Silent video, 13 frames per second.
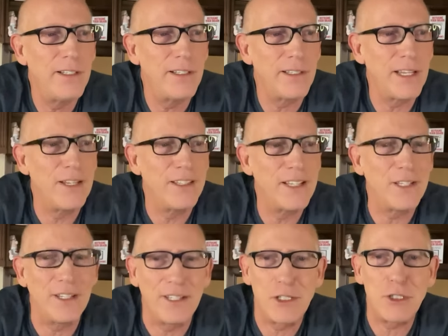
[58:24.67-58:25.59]

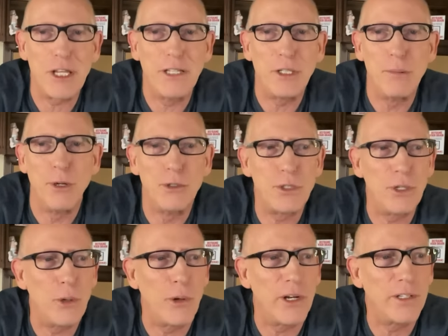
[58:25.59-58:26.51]
That's like the most
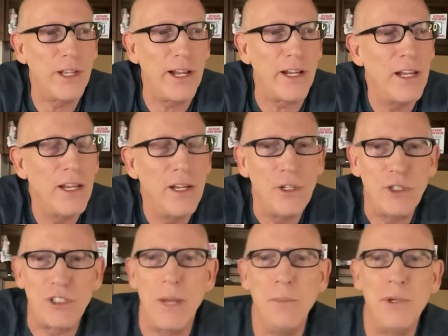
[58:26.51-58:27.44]
annoying thing.
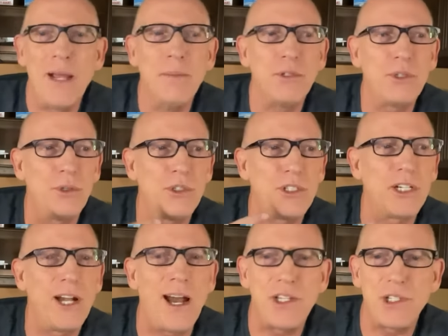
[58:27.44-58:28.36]
Sometimes there's a
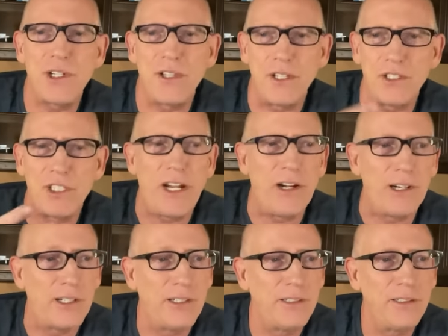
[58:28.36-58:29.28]
gotcha that's
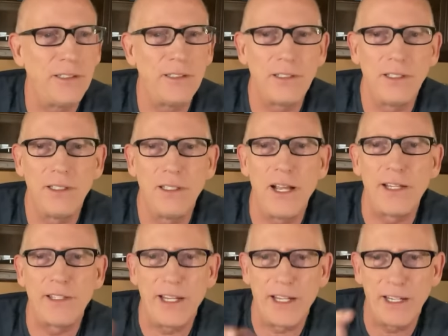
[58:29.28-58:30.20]
there,
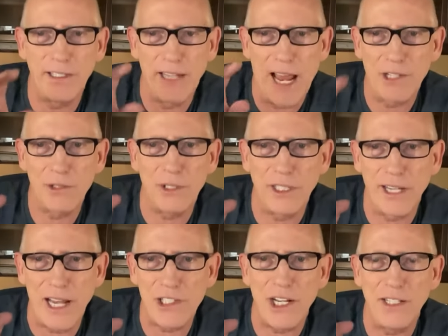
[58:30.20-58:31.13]
like they can actually
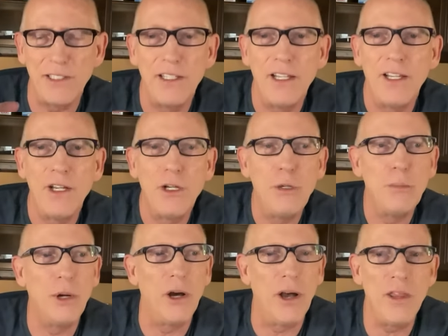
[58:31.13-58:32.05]
get you.
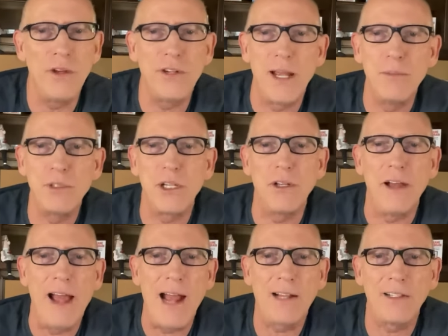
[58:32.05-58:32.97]
But other times they'll
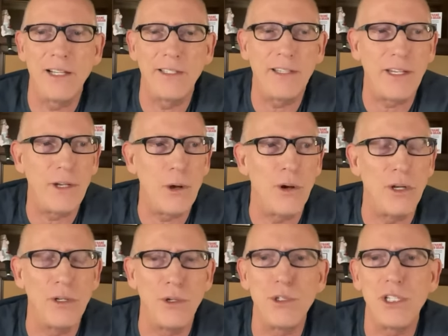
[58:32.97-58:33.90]
act like they don't
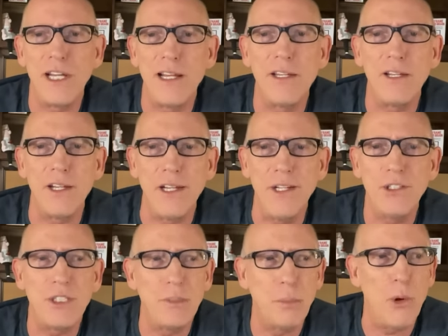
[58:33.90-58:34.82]
understand an
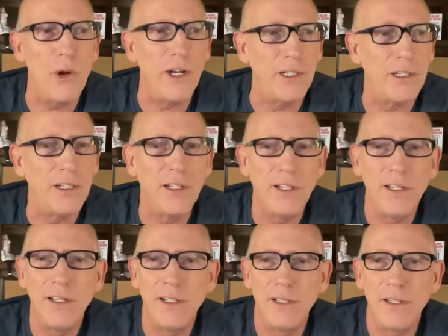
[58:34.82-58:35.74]
easy point
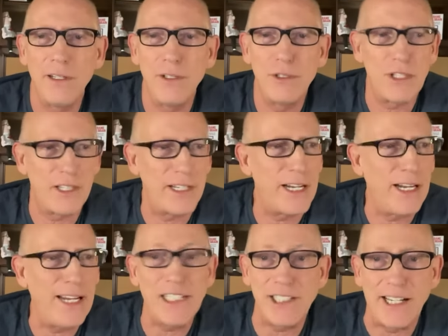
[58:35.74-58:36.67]
so they can
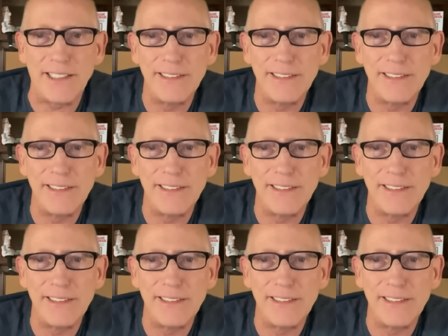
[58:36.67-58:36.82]
get you.